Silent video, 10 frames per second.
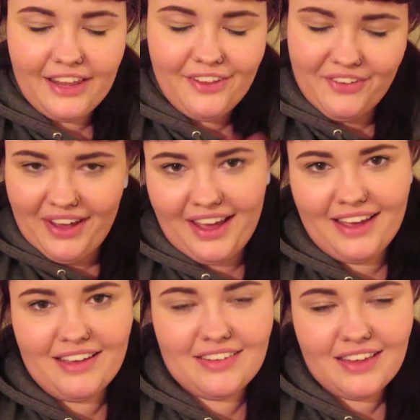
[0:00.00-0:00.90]
Hello
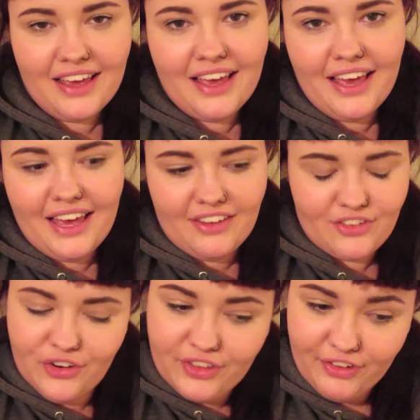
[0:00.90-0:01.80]
guys,
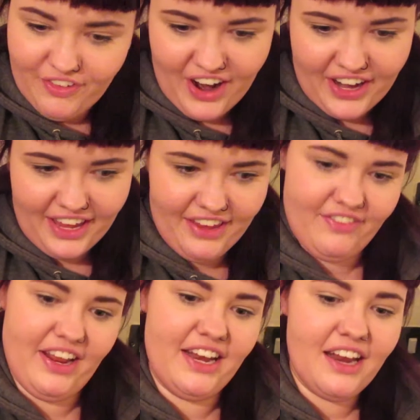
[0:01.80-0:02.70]
it's currently Friday
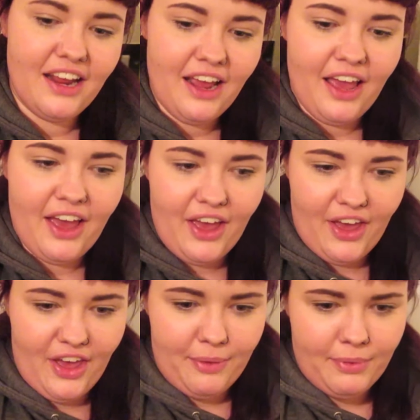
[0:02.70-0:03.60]
evening.
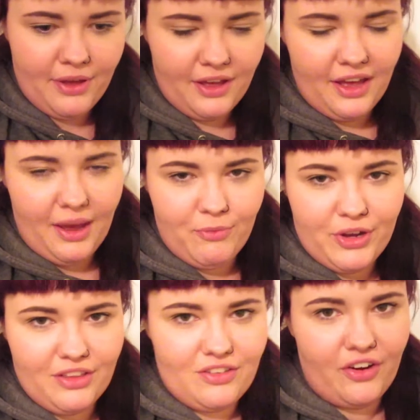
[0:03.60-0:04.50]
I'm
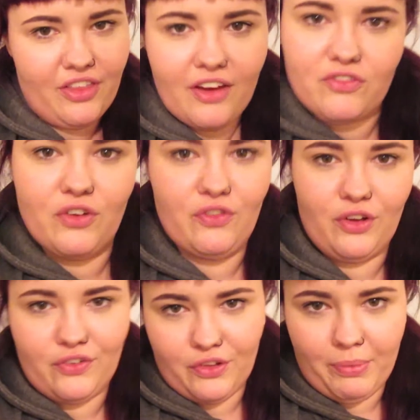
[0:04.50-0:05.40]
really sorry that I've not
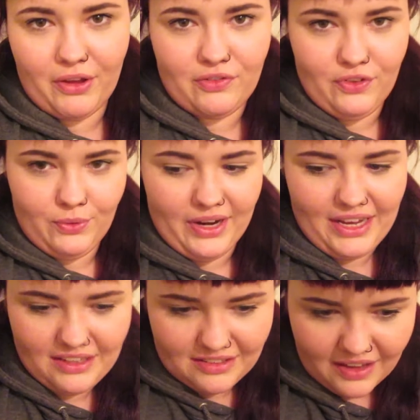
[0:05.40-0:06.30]
vlogged for the past few
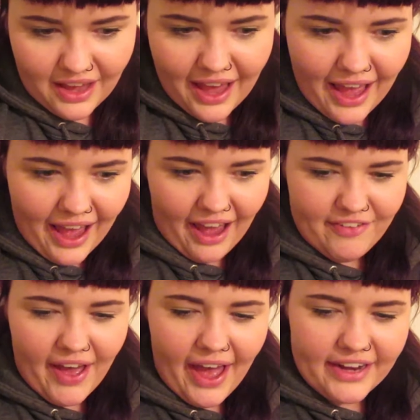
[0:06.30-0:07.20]
days.
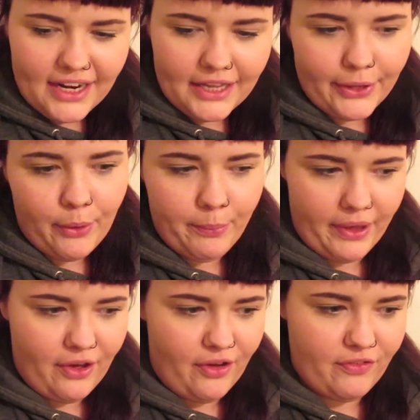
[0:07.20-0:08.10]
I've had a little
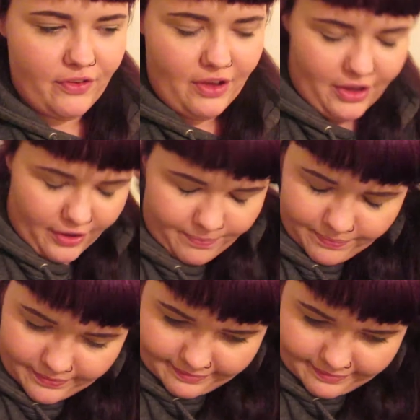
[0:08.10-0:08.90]
bit of, I